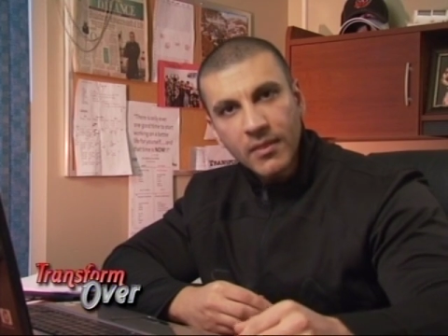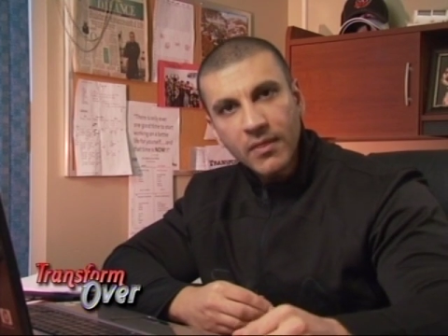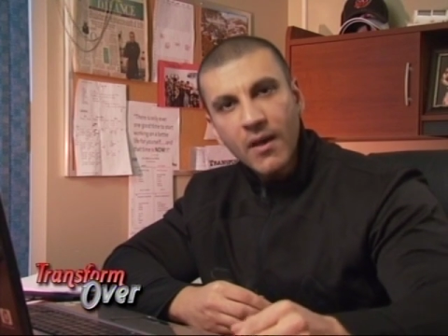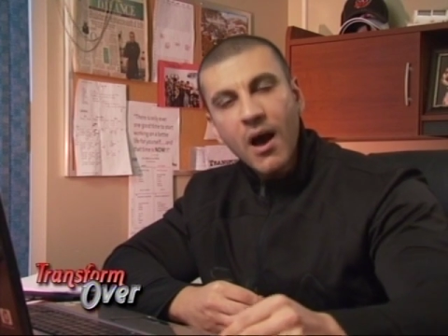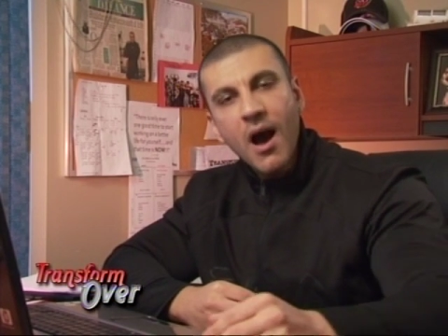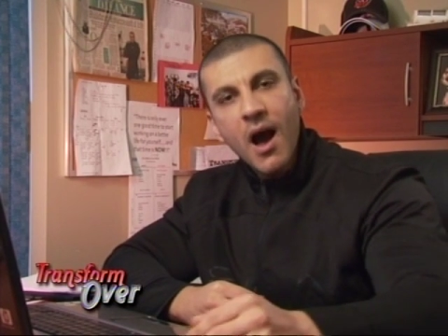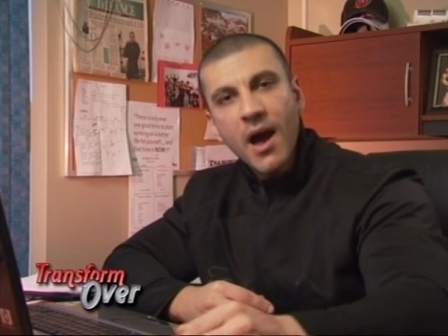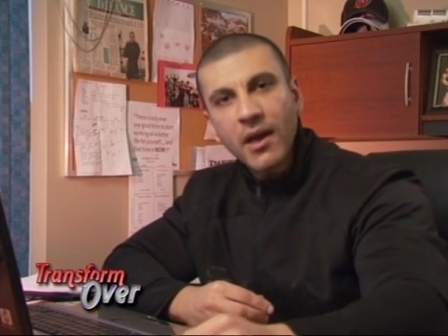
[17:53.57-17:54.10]
the
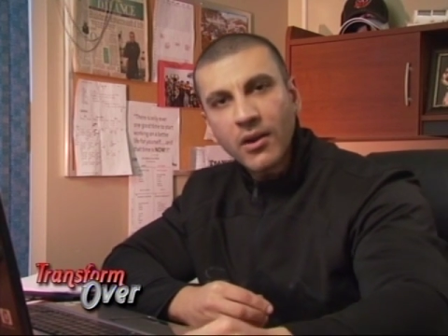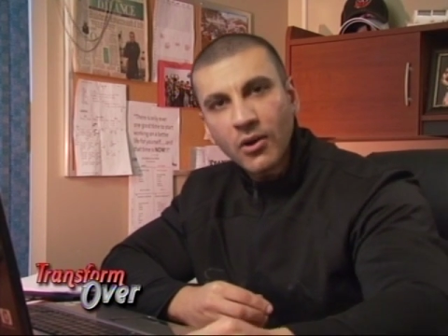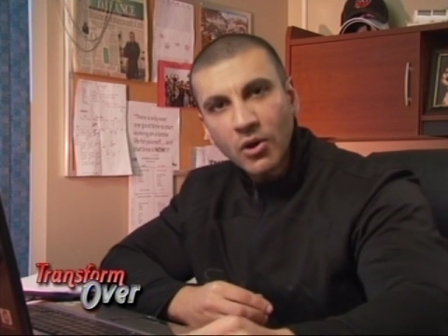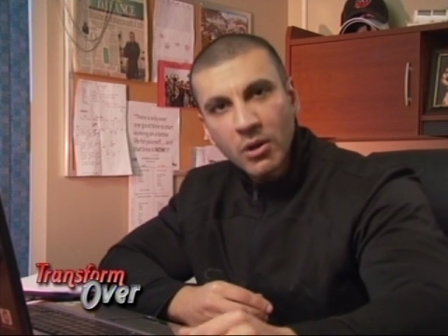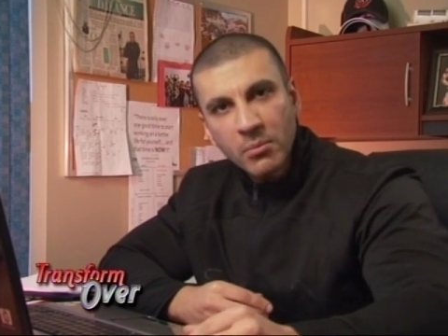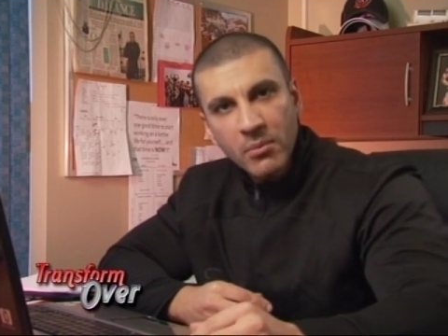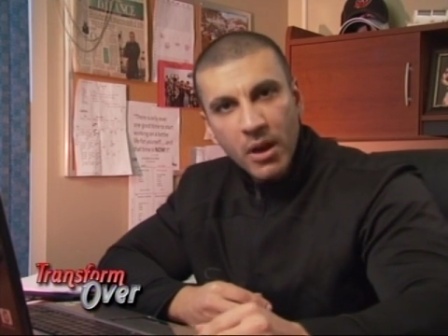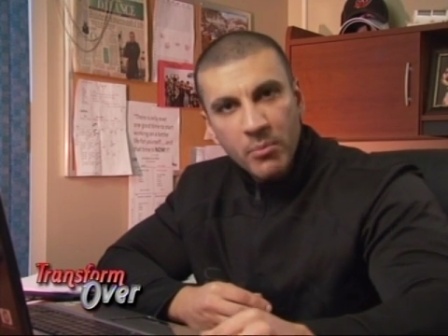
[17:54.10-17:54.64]
higher
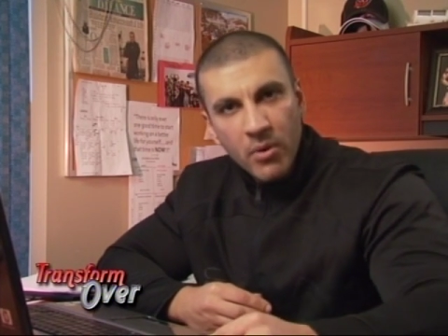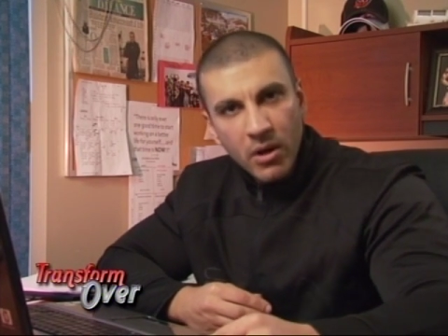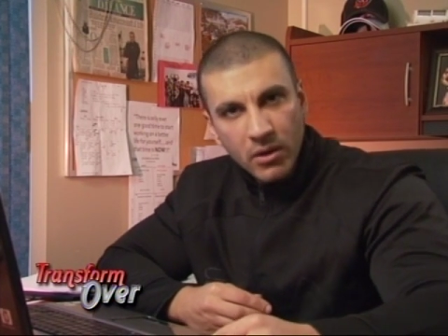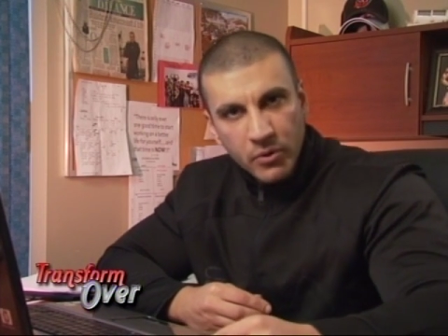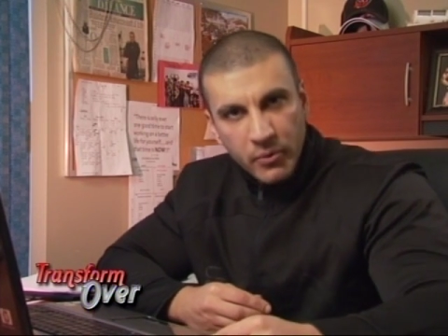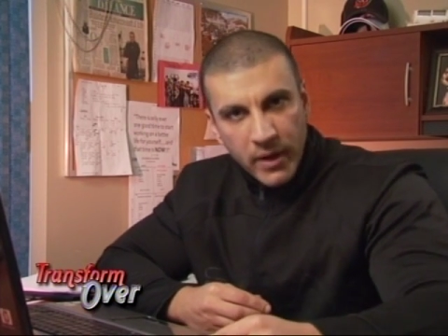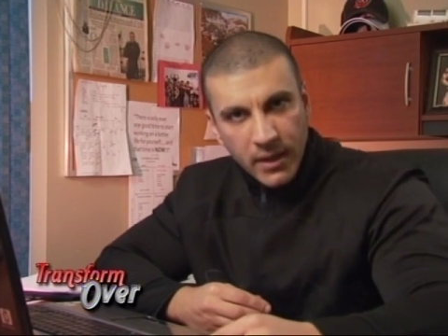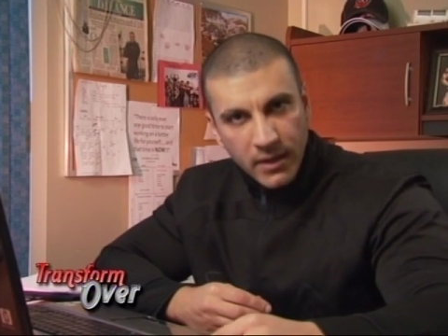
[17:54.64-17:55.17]
your
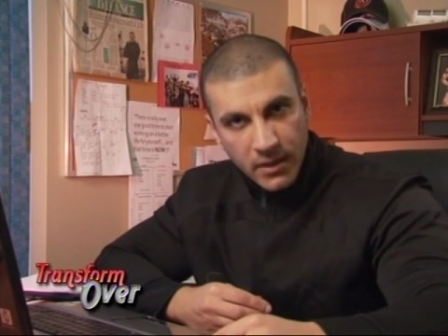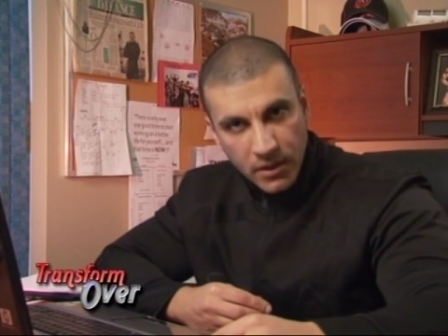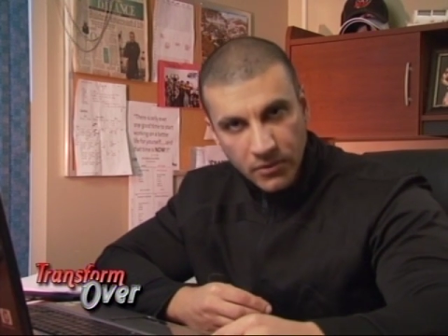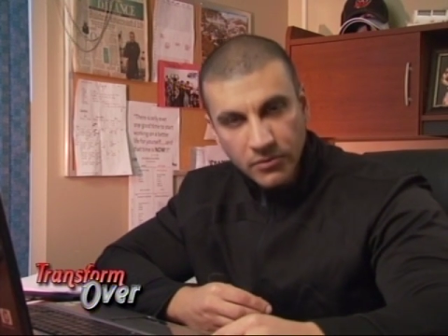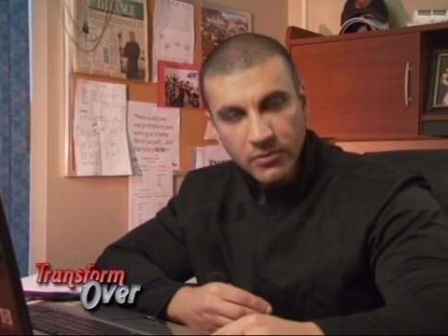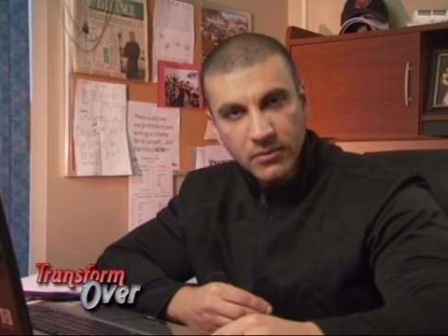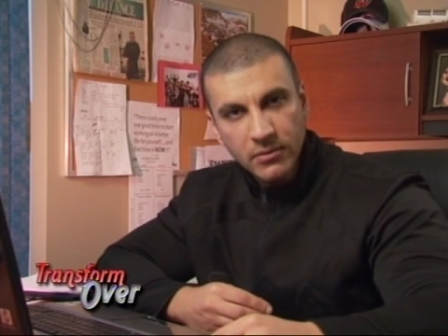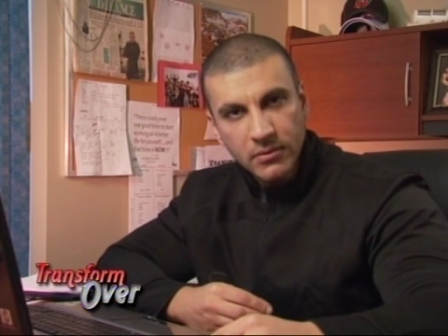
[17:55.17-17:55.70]
metabolic rate
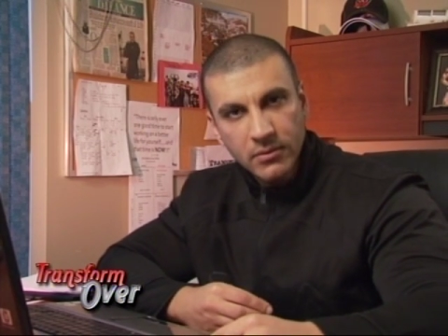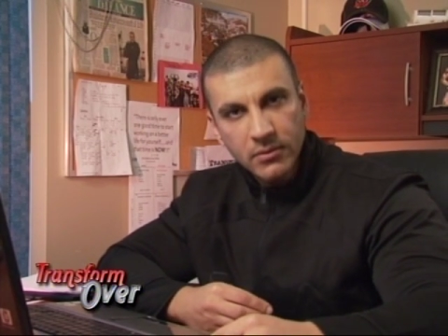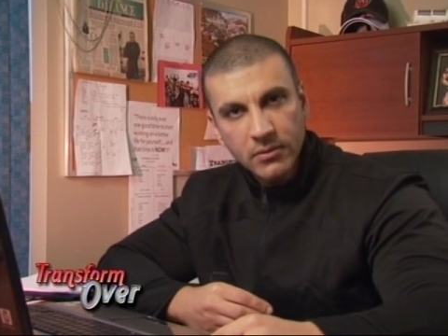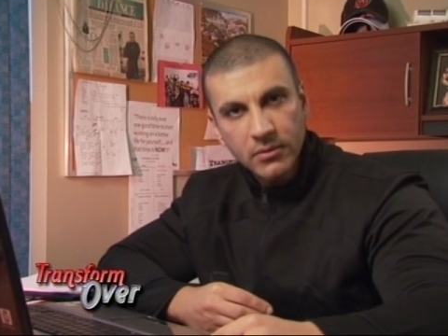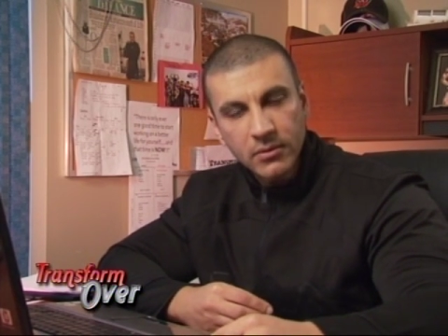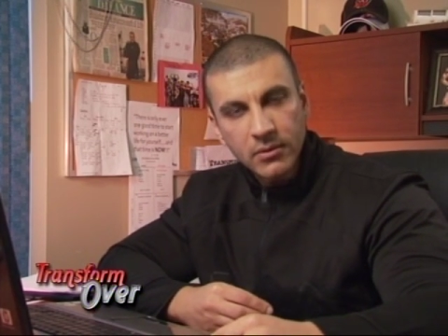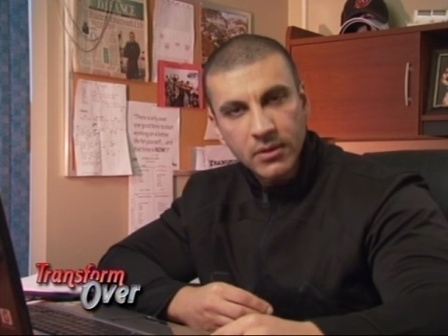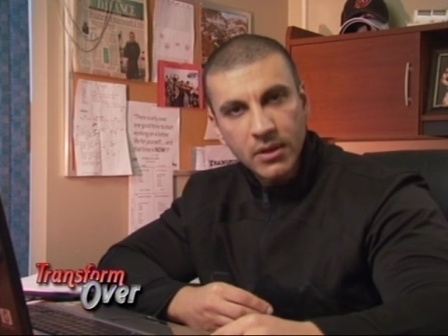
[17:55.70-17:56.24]
is.
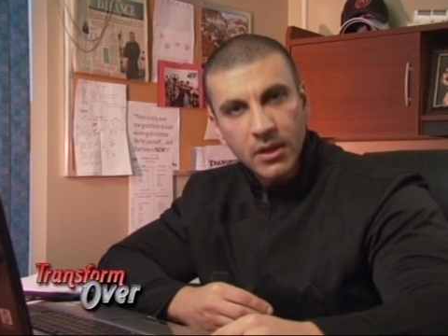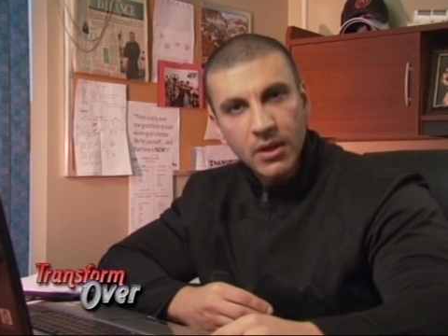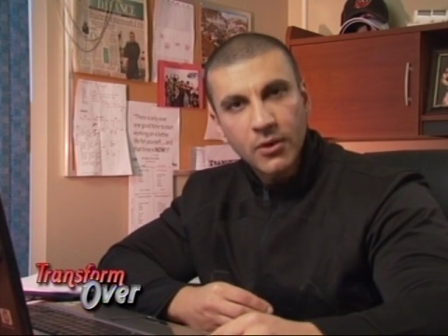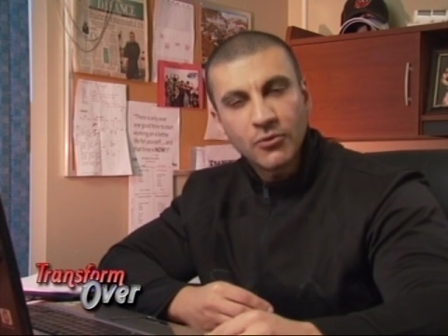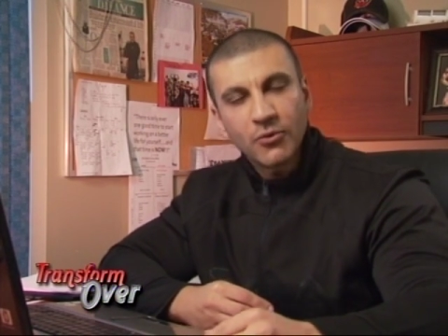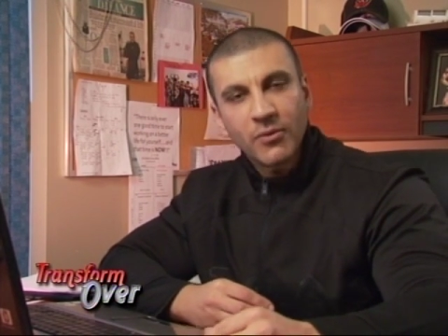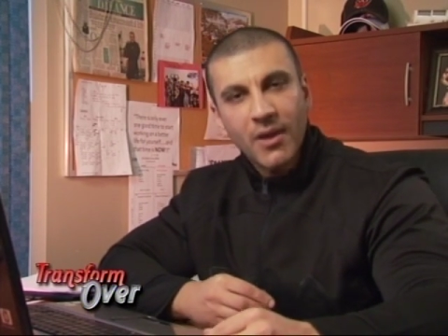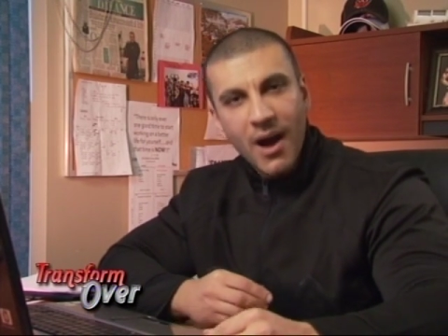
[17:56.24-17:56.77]

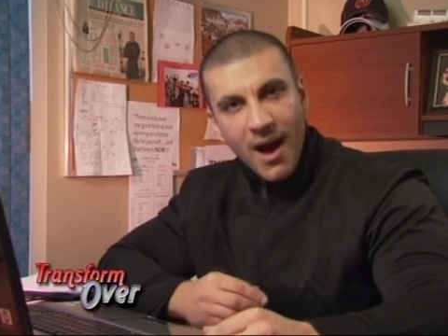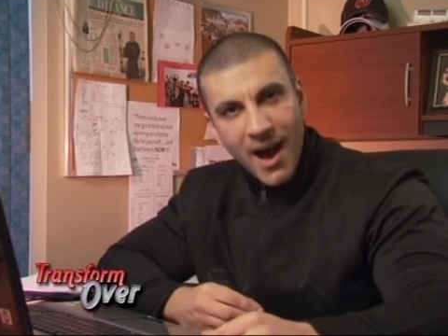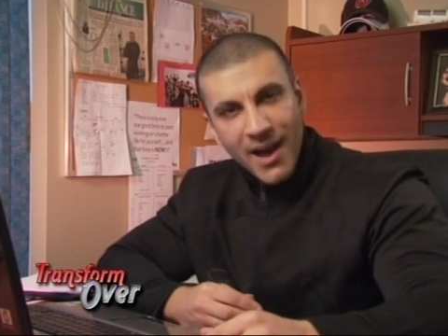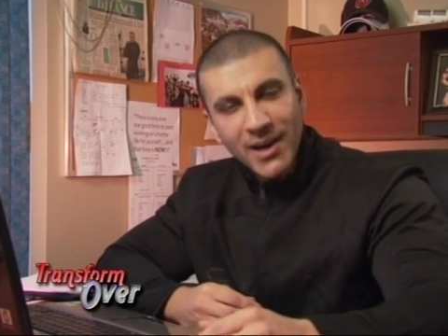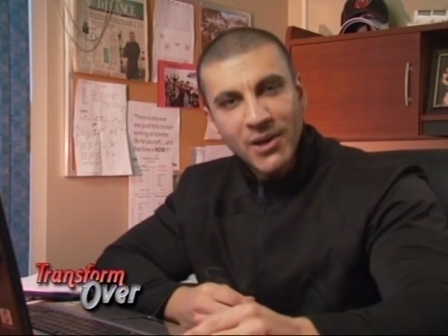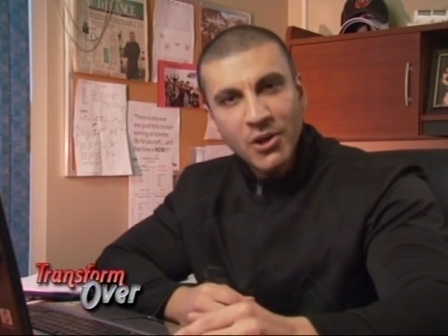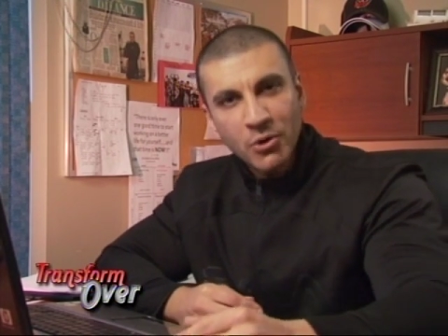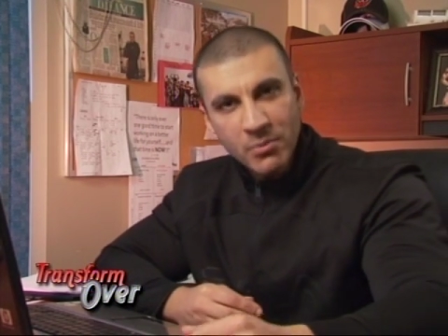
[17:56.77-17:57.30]
So the
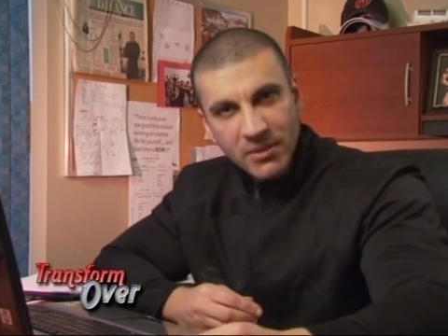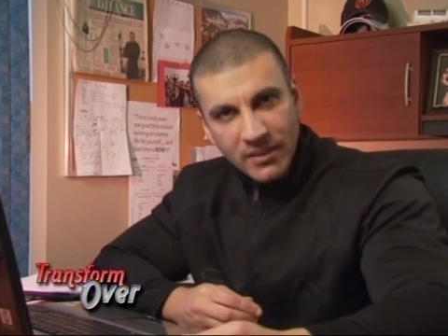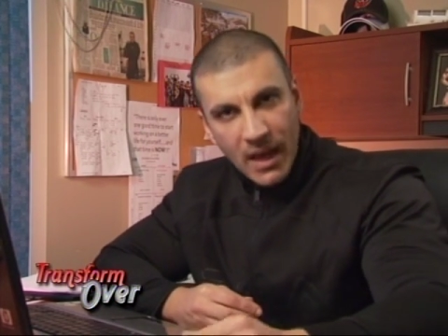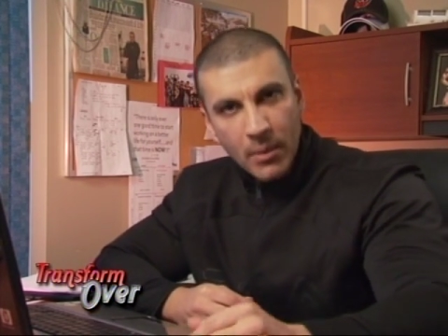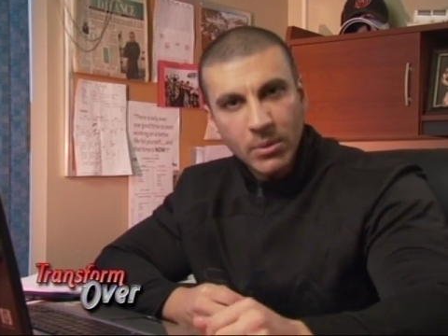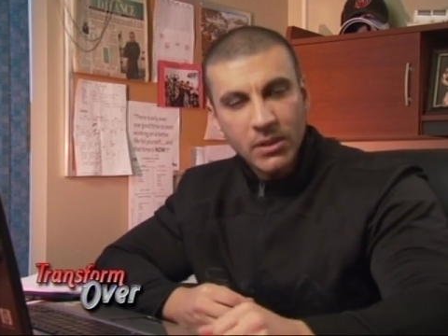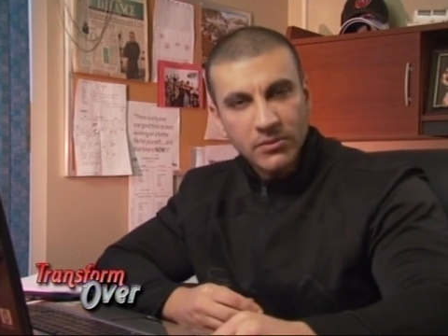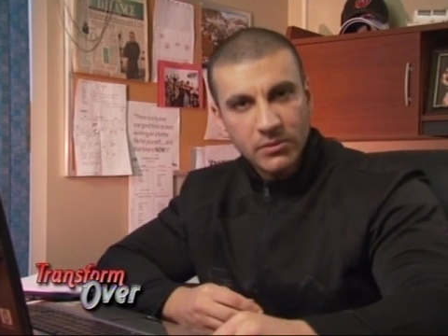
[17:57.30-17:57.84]
higher your
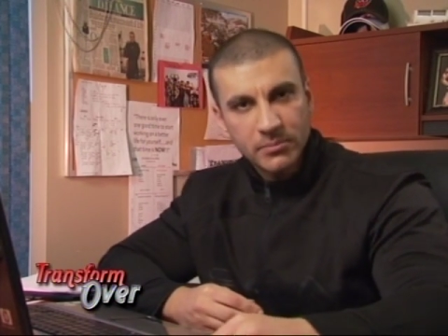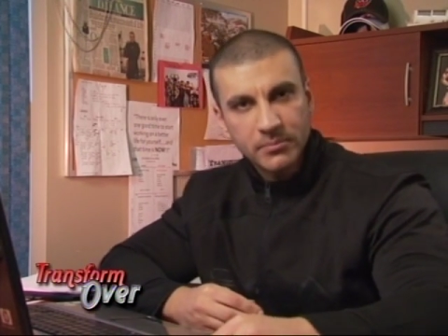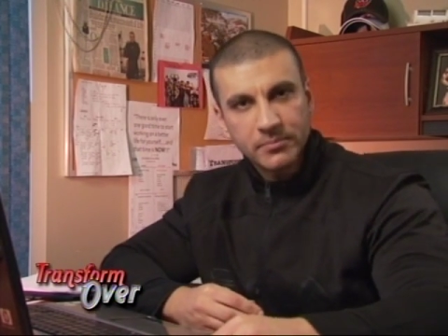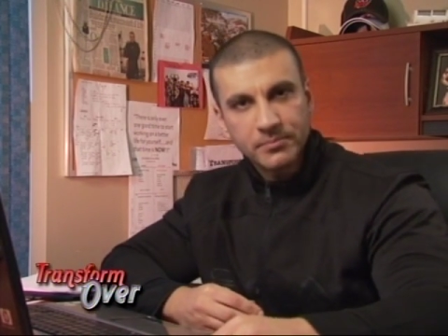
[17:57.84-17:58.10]
metabolism.